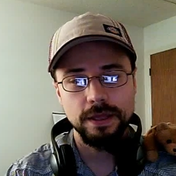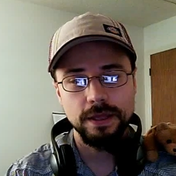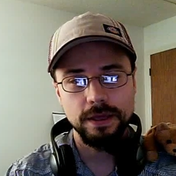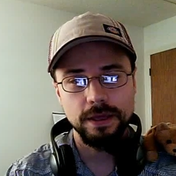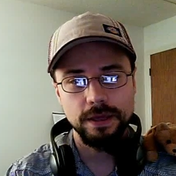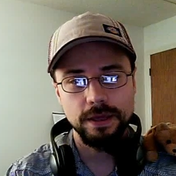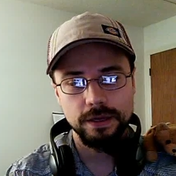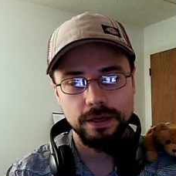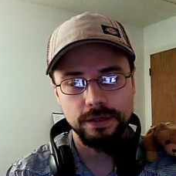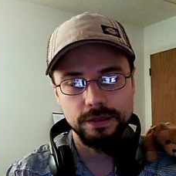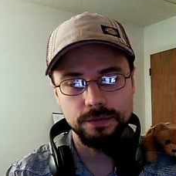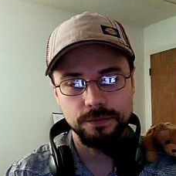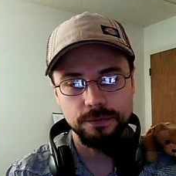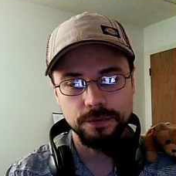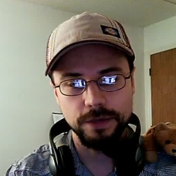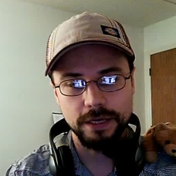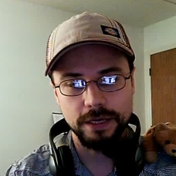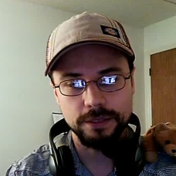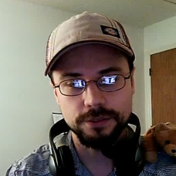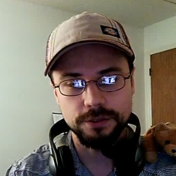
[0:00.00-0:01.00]
And we
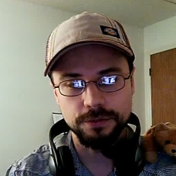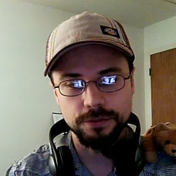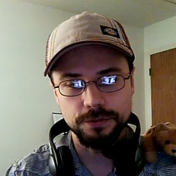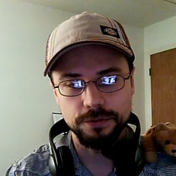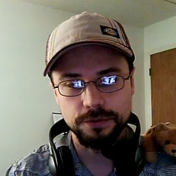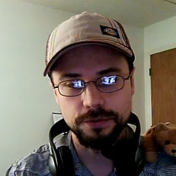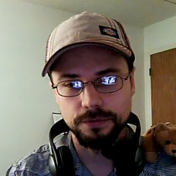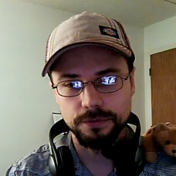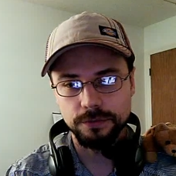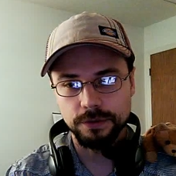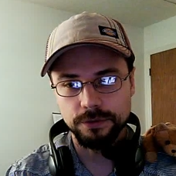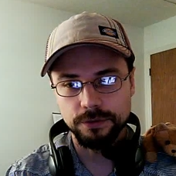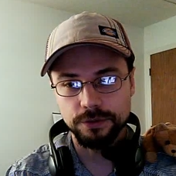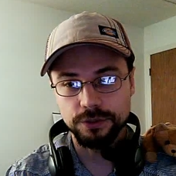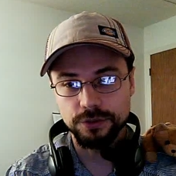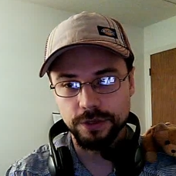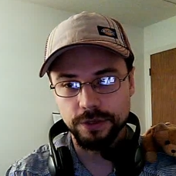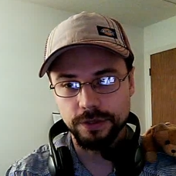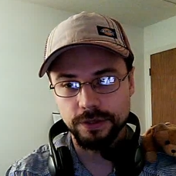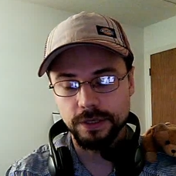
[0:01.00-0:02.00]
had to
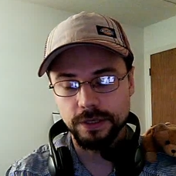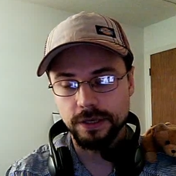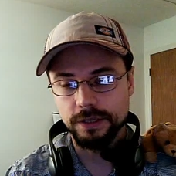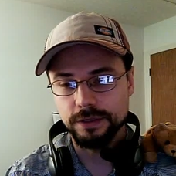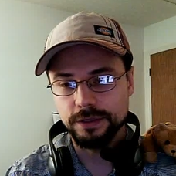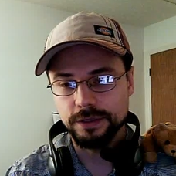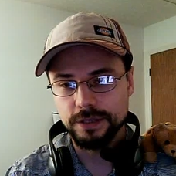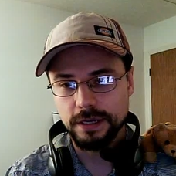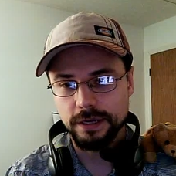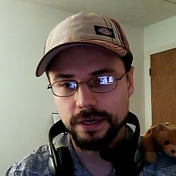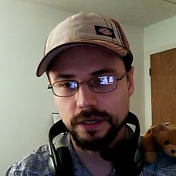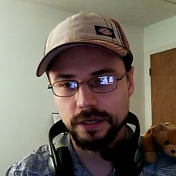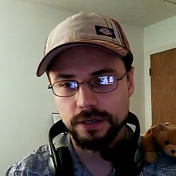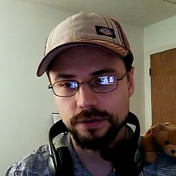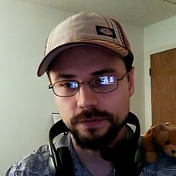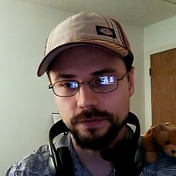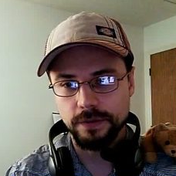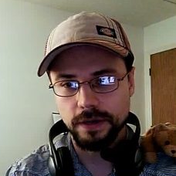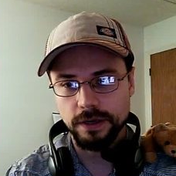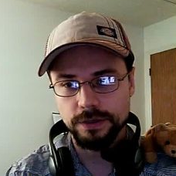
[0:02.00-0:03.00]
retreat. They decided not
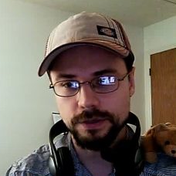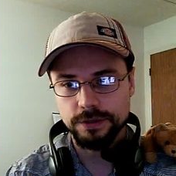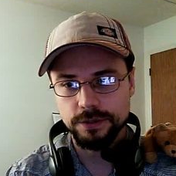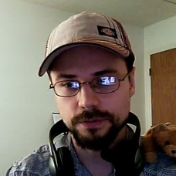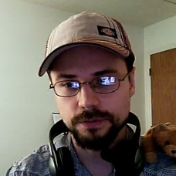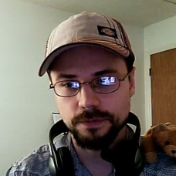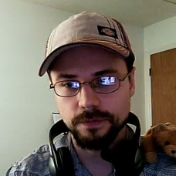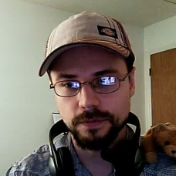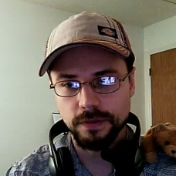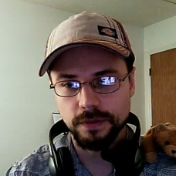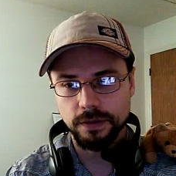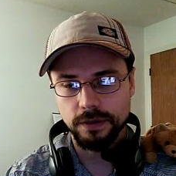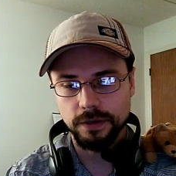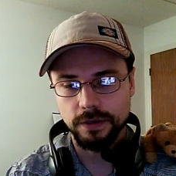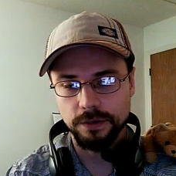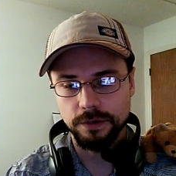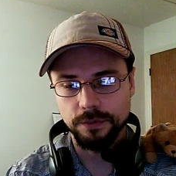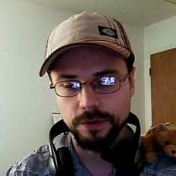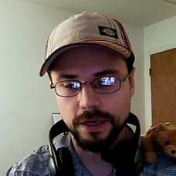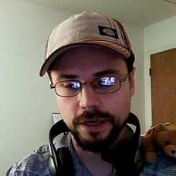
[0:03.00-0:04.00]
to fight us.
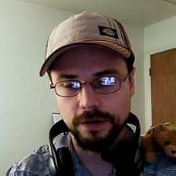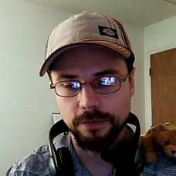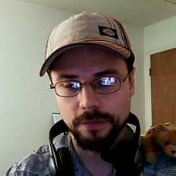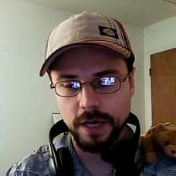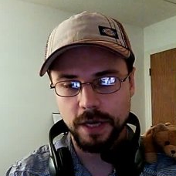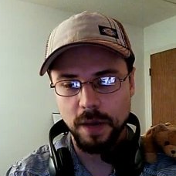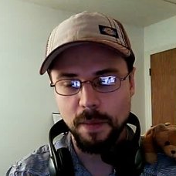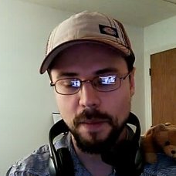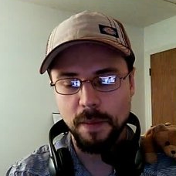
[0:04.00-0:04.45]
Uh, we gave them a couple